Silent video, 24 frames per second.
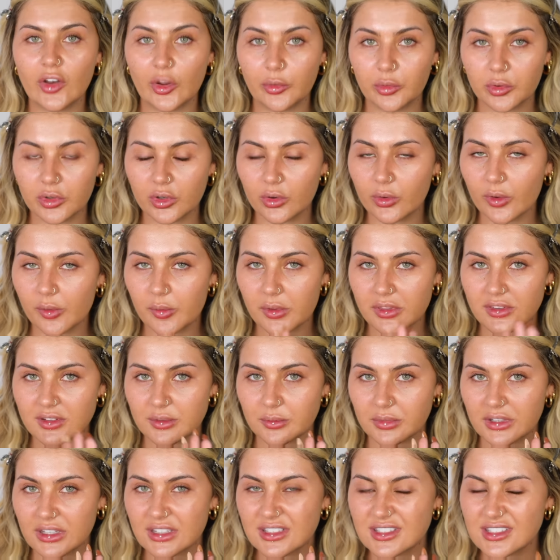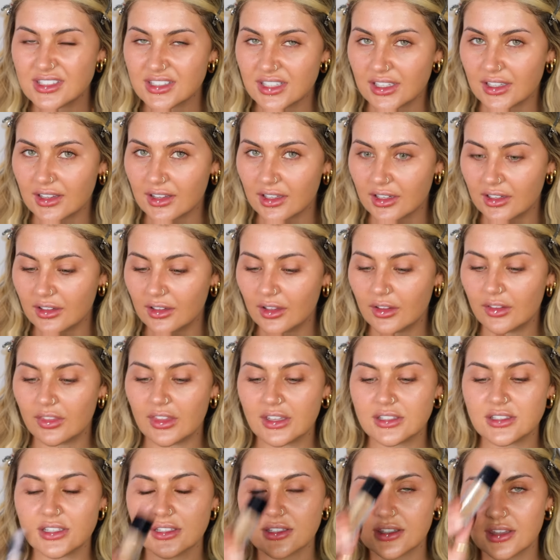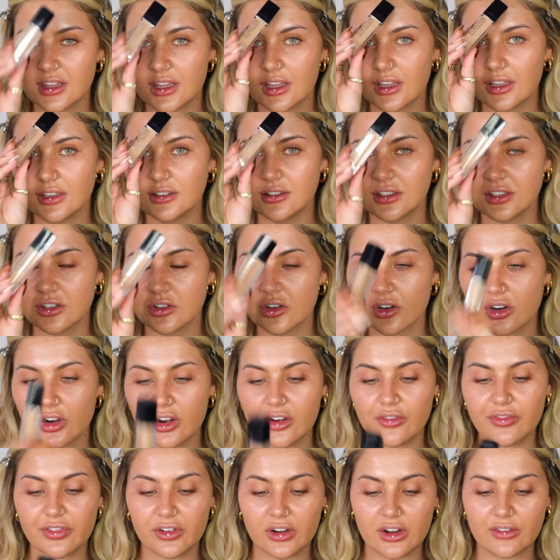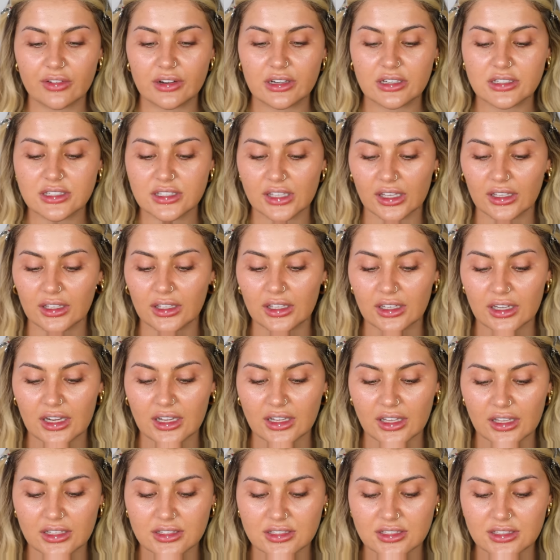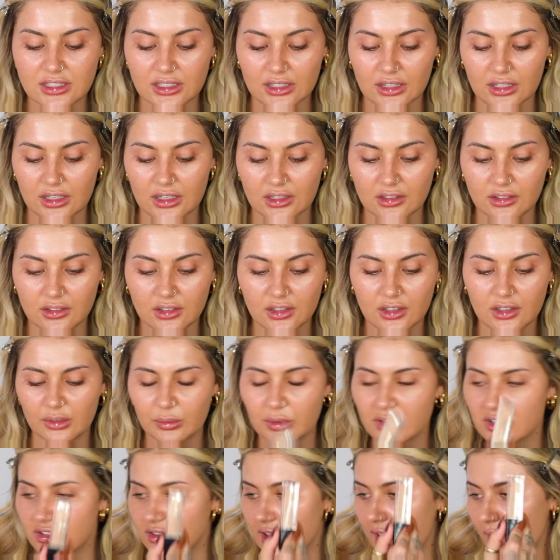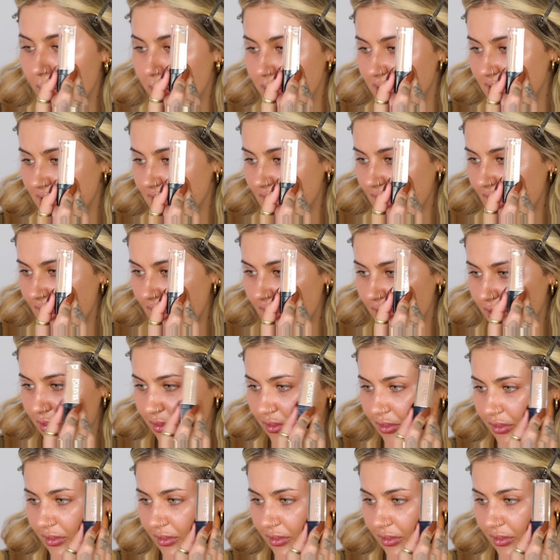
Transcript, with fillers: Now I'm gonna go in with some concealer. This is the Dior Forever Skin Correct Concealer, which happens to have